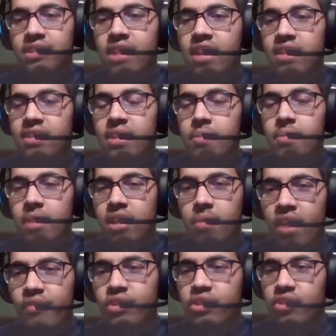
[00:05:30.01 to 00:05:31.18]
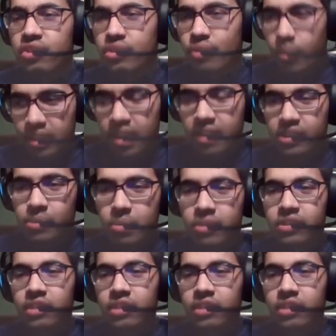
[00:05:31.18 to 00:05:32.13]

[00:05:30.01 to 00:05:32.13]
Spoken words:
And I think Maccabi Haifa is going to struggle with inexperience.